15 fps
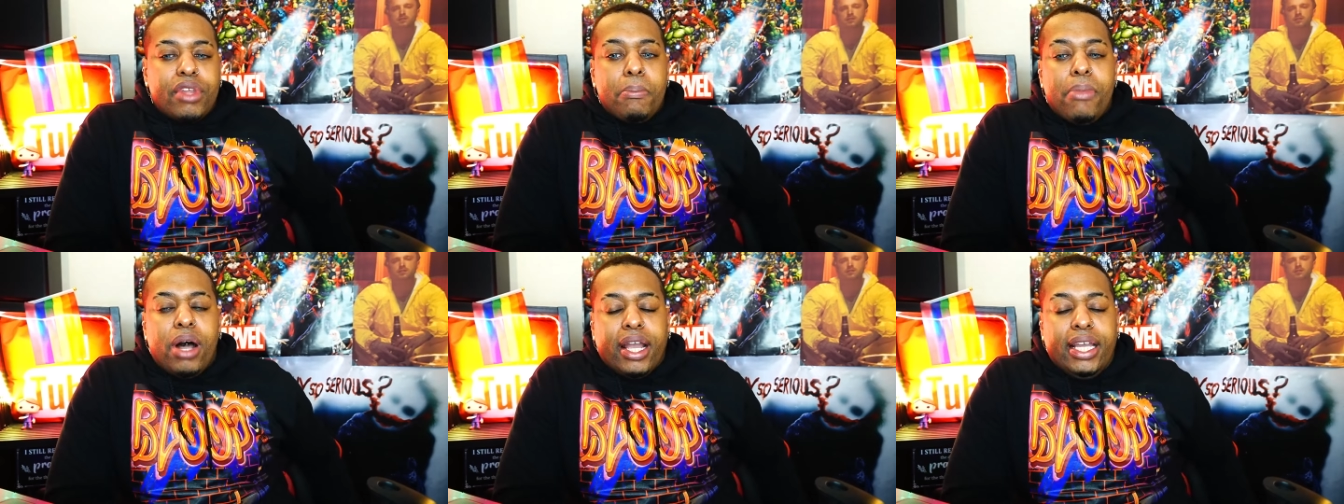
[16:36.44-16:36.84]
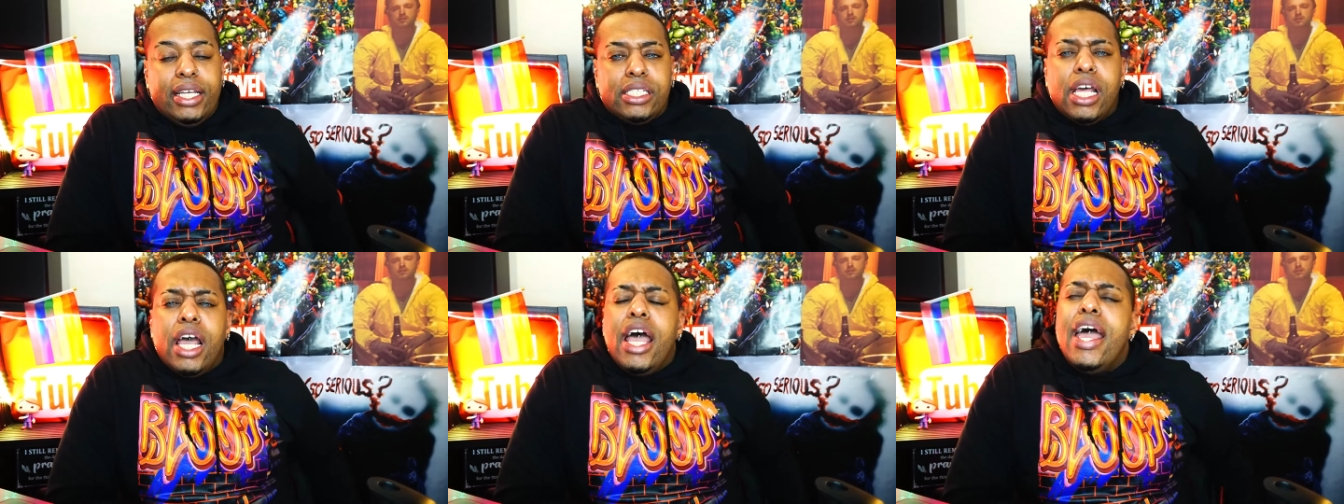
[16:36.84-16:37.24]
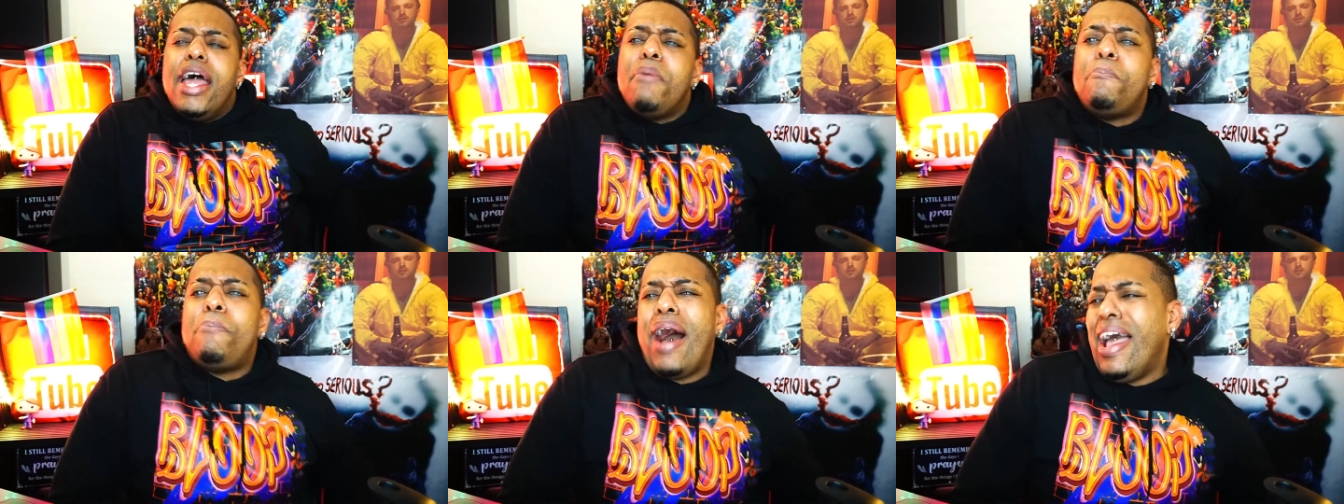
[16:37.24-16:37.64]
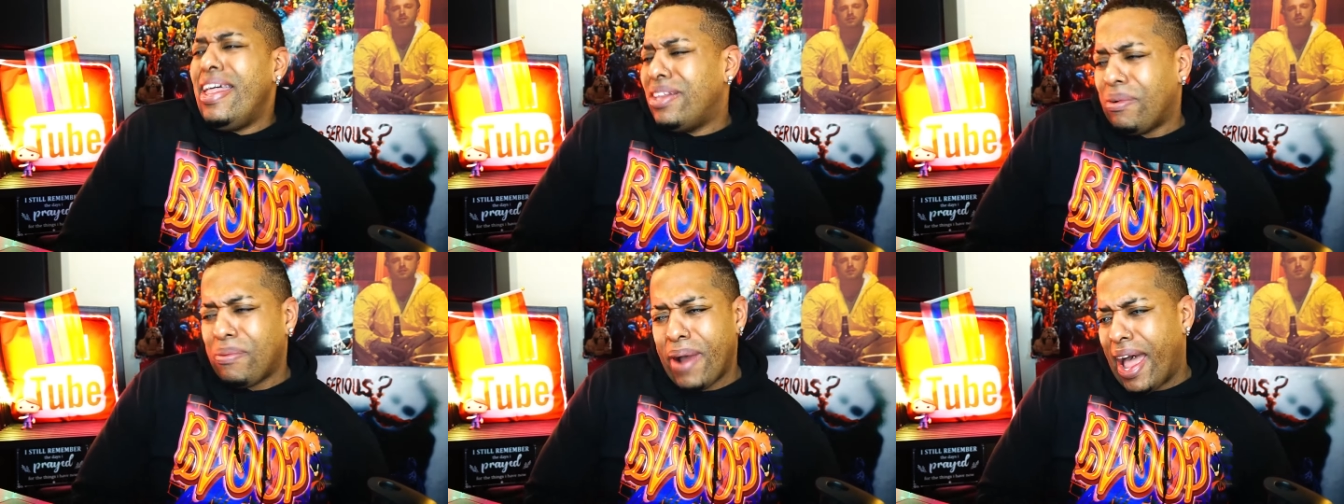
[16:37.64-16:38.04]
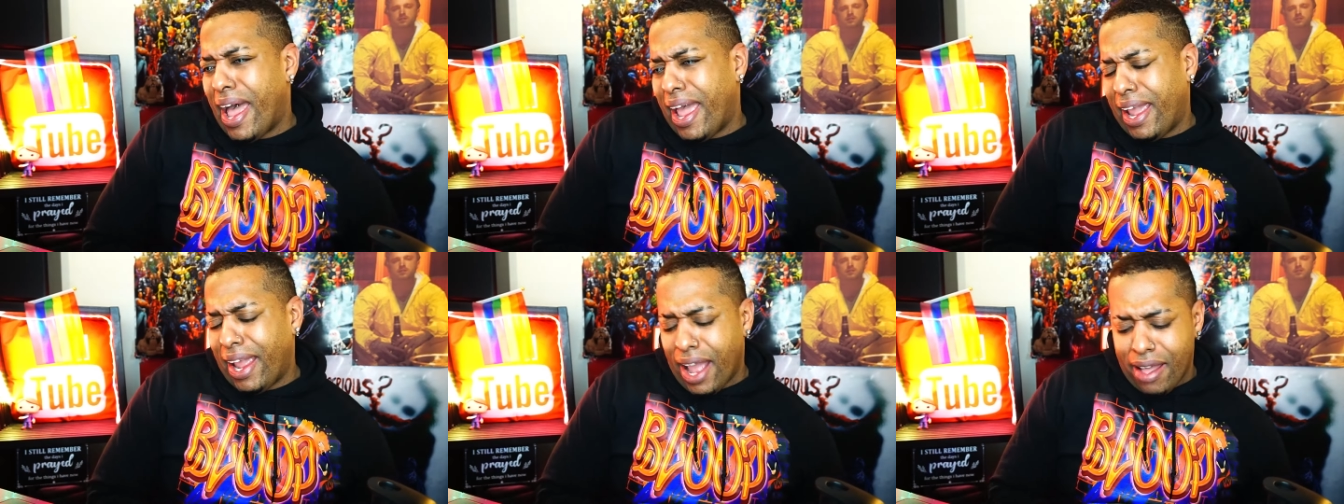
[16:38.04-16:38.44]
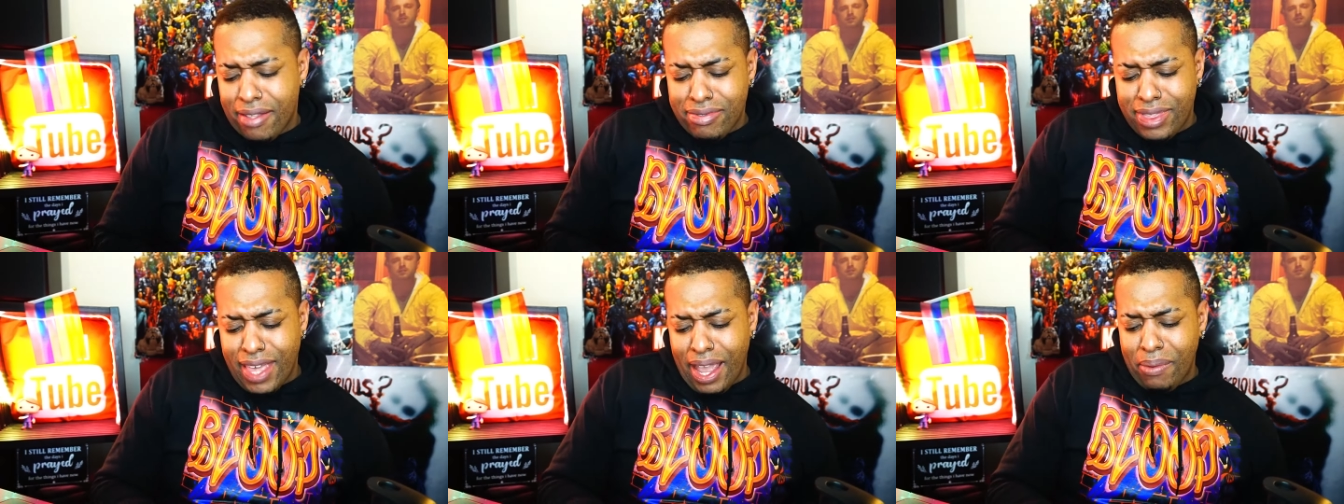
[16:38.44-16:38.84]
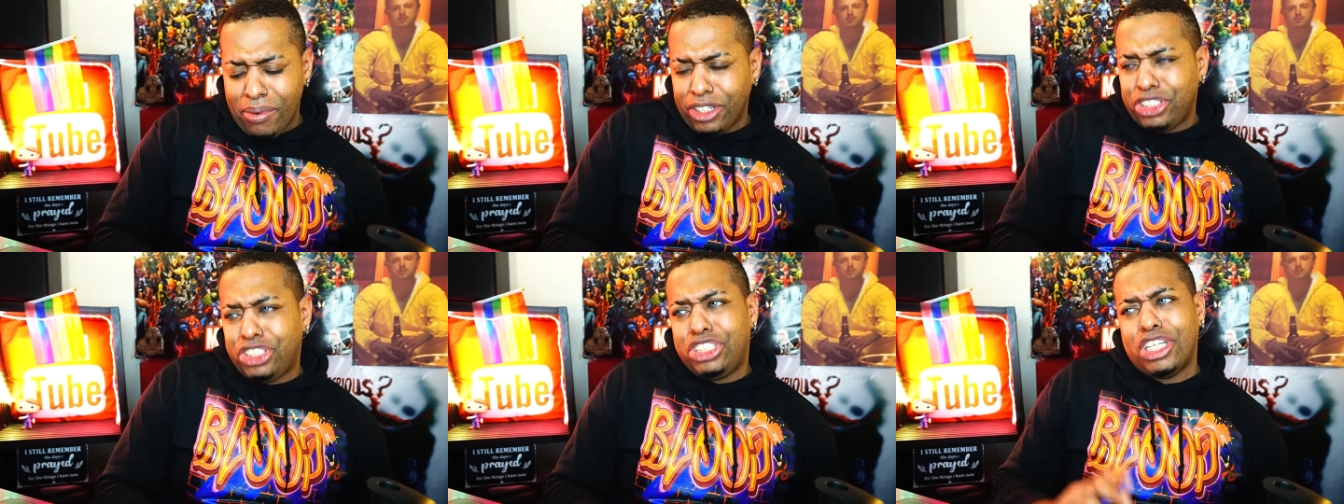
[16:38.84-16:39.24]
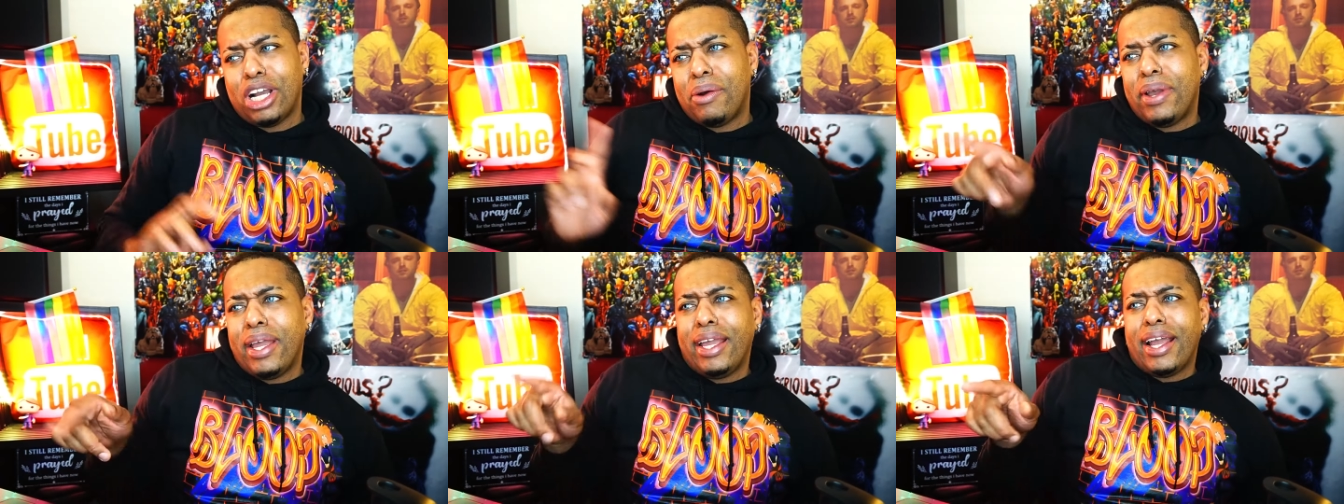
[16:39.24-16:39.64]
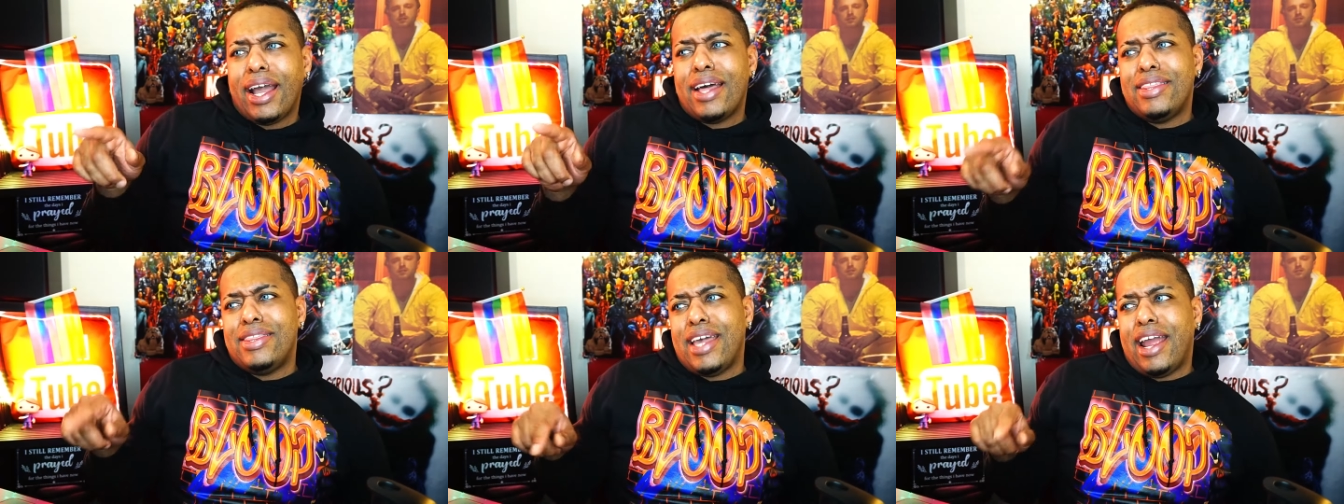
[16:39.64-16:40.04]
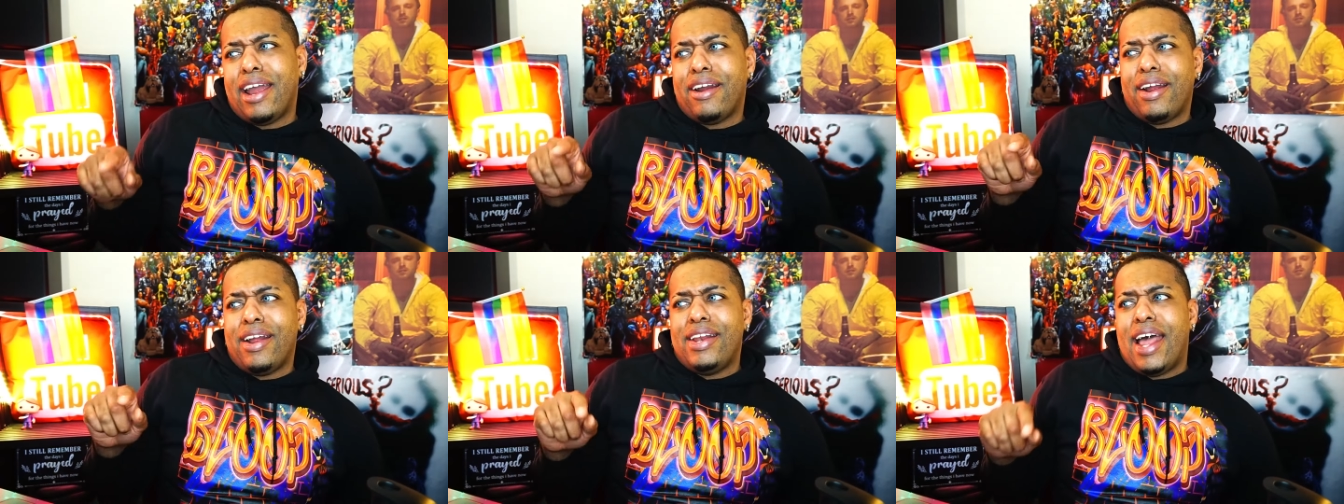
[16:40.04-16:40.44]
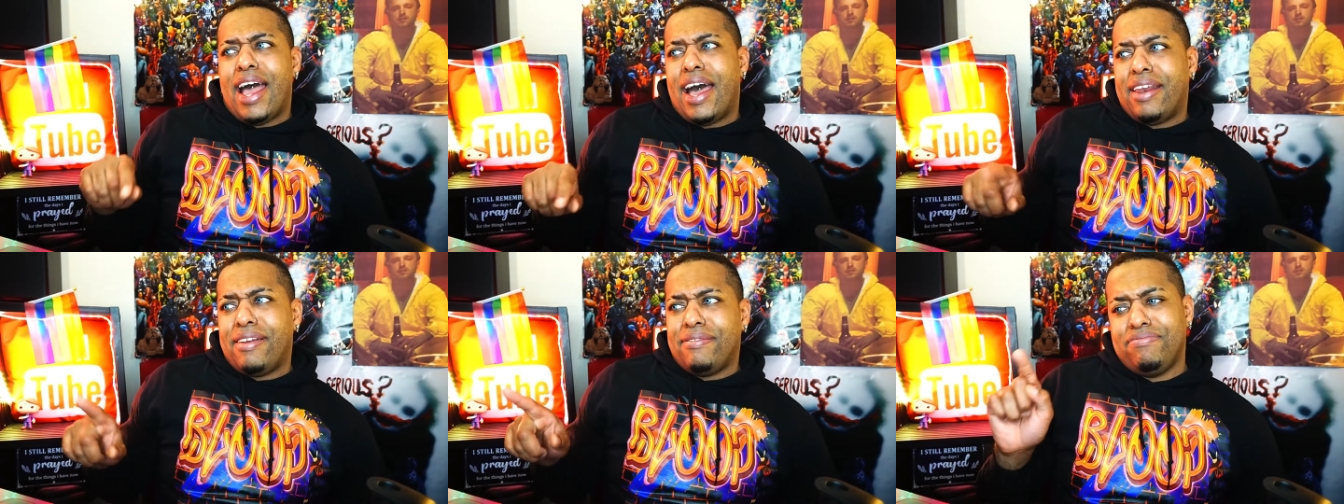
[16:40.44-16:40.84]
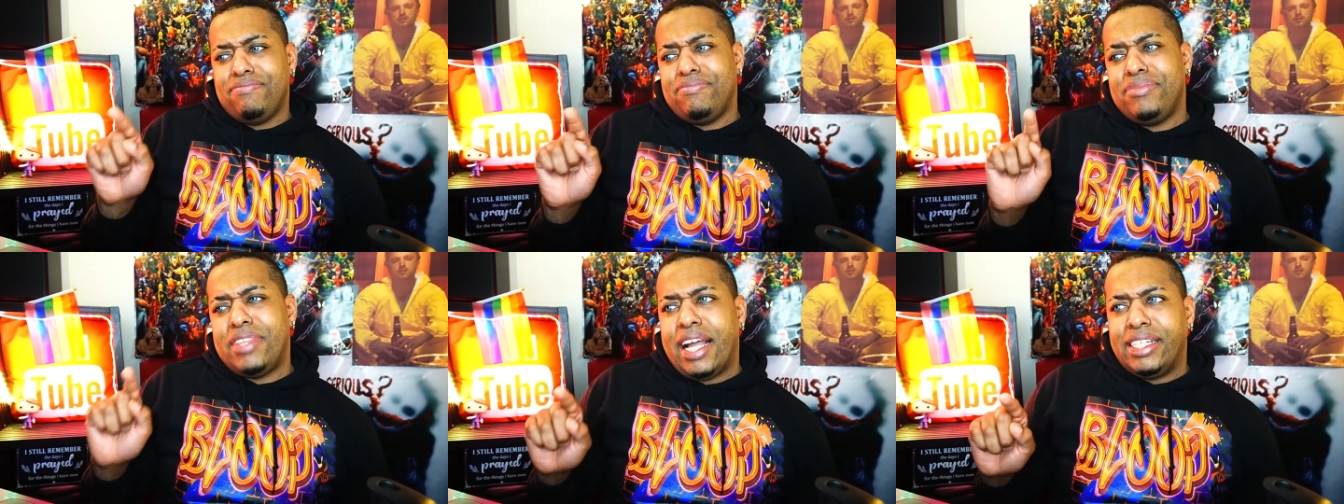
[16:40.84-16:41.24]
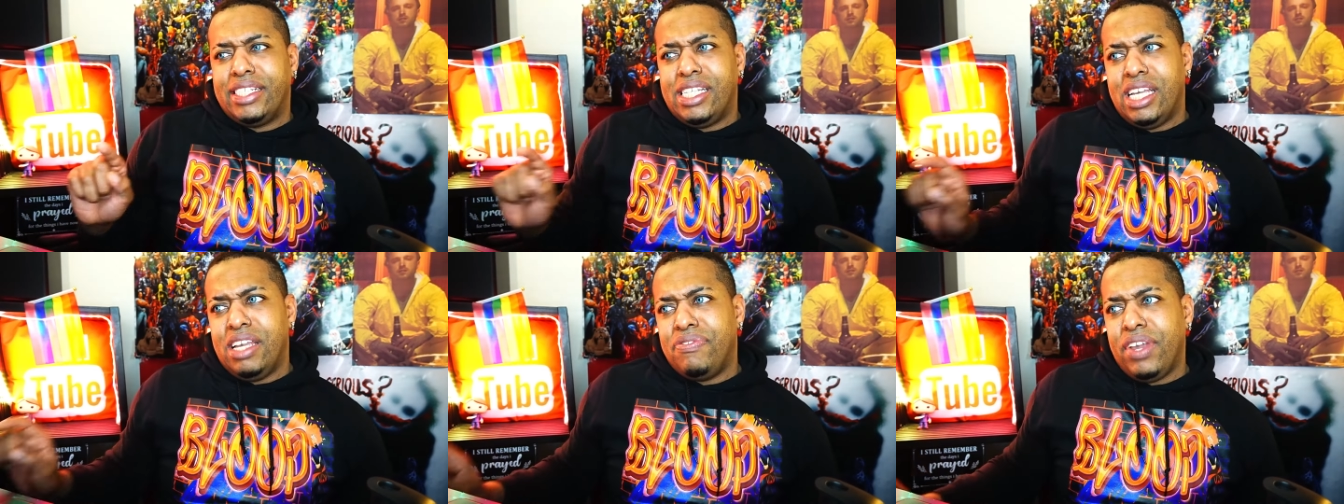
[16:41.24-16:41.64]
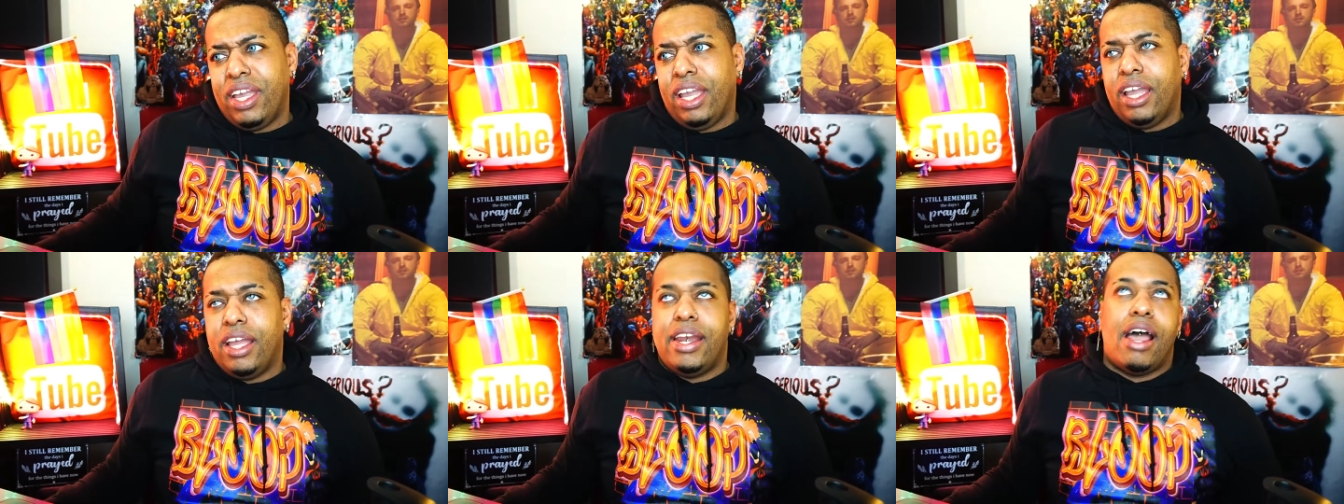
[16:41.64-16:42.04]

monkeys. By the way, they were showing there in that TV.